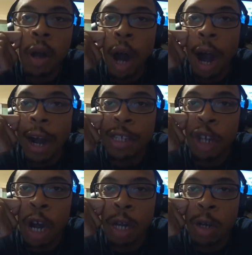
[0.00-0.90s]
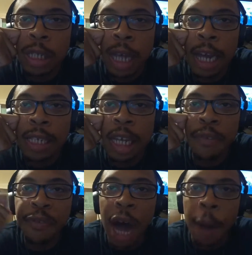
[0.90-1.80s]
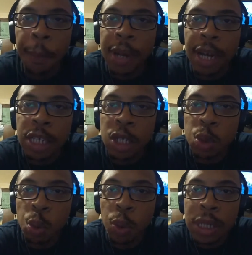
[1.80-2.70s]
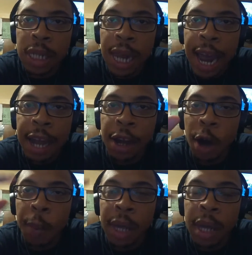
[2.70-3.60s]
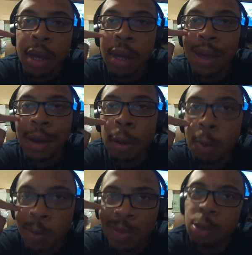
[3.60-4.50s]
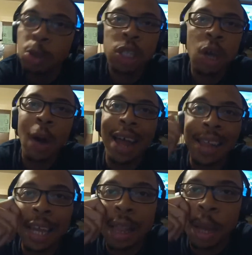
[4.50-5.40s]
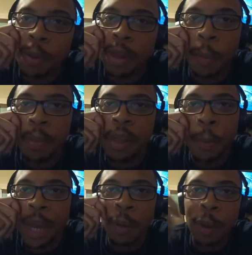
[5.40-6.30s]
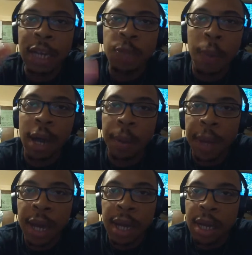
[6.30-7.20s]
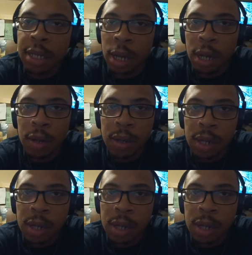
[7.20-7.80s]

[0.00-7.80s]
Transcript: All right, Jordan Lewis says E5 plus. Wish it had Dolby. You just gonna have to get the the, the mid range model, man. That's all.